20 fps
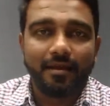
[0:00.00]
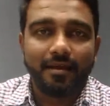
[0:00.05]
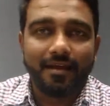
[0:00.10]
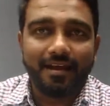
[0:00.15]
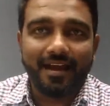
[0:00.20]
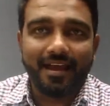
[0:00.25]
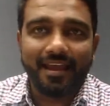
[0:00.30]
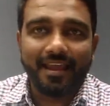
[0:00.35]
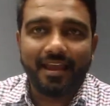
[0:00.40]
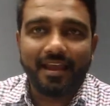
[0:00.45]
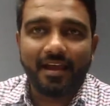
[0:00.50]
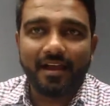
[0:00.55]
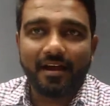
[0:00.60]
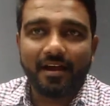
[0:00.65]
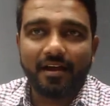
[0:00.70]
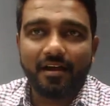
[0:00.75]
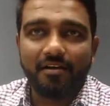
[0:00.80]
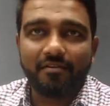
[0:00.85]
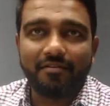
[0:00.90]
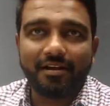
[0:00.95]
Hi,
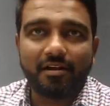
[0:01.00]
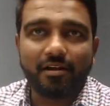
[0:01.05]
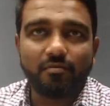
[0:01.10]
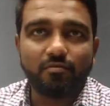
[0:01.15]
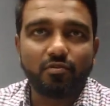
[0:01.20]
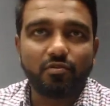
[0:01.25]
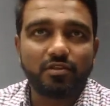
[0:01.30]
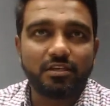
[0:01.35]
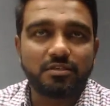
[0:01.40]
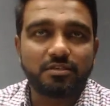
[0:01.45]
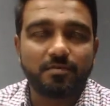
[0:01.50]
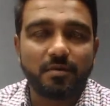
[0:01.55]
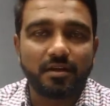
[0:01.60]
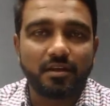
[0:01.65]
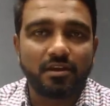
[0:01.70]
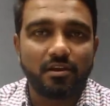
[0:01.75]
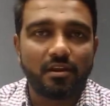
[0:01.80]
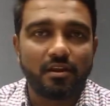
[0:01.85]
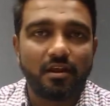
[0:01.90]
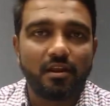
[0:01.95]
uh, welcome to this
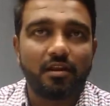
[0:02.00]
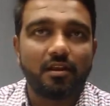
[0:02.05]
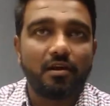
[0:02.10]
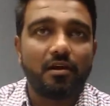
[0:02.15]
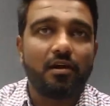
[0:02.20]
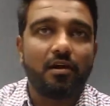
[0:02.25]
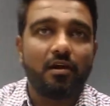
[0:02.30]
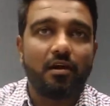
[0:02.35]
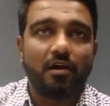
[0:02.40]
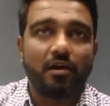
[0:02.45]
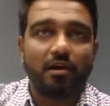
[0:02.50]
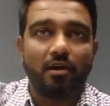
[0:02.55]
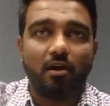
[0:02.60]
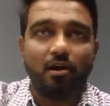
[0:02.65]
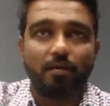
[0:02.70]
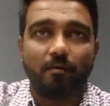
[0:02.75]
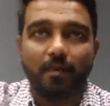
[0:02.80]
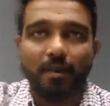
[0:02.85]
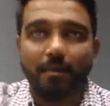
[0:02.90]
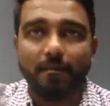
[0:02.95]
particular uh,
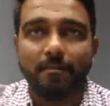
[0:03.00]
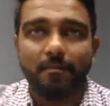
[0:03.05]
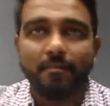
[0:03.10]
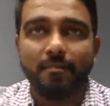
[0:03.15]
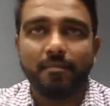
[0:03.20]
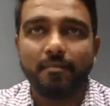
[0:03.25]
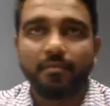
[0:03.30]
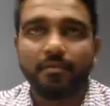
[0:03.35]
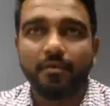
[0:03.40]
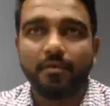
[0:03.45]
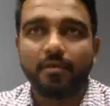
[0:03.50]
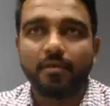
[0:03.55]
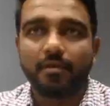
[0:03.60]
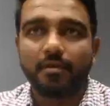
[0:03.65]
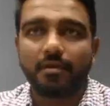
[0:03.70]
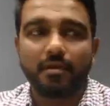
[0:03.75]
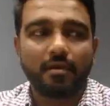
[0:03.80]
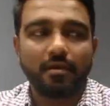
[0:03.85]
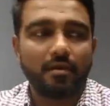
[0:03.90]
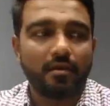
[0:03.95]
OPAM
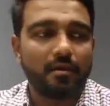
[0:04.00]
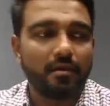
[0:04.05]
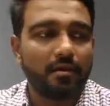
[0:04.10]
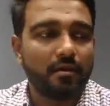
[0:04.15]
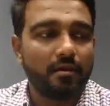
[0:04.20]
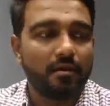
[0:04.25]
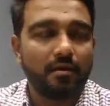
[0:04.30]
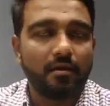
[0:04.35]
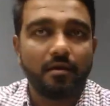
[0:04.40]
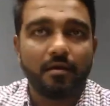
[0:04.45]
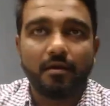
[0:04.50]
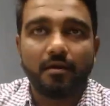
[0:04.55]
uh,